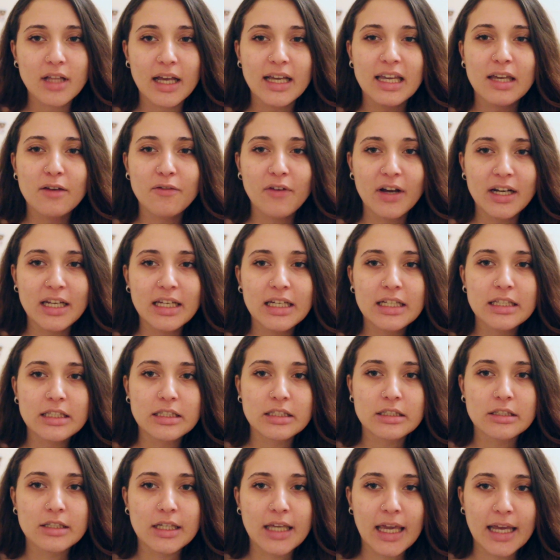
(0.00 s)
Like, if I needed
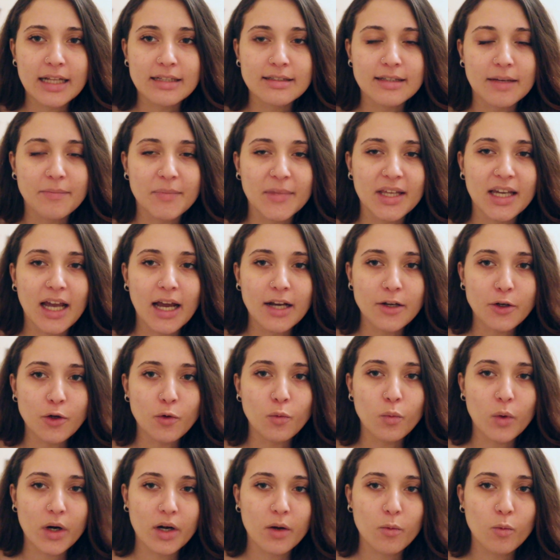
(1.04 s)
to get something, I
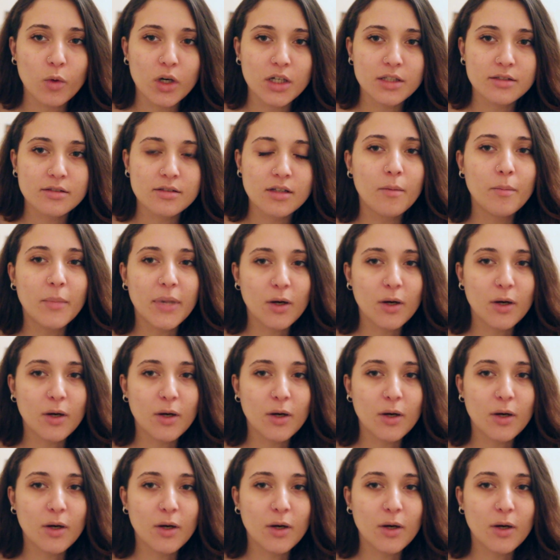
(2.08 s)
knew where it was,